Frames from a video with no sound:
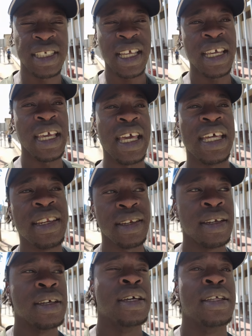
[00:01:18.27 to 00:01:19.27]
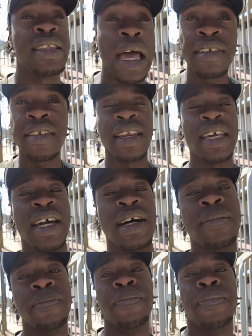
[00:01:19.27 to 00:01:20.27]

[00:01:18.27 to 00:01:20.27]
city in Tanzania.